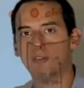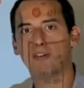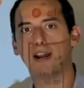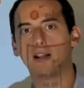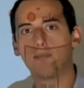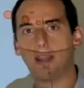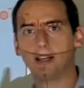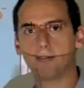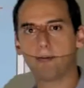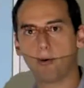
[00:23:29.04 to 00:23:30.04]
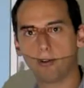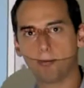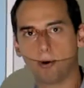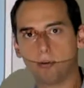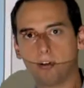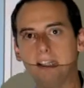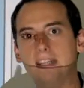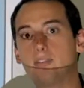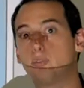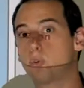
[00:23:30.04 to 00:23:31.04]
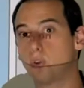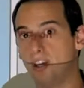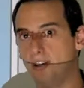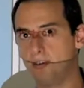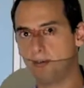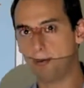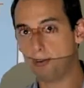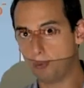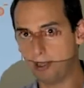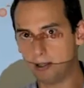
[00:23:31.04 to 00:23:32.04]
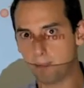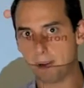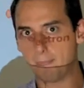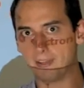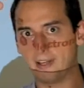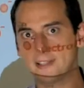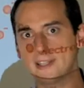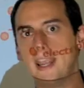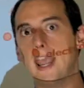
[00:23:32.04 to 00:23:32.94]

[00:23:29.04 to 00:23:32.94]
violent back and forth motion leads to collisions between the peptides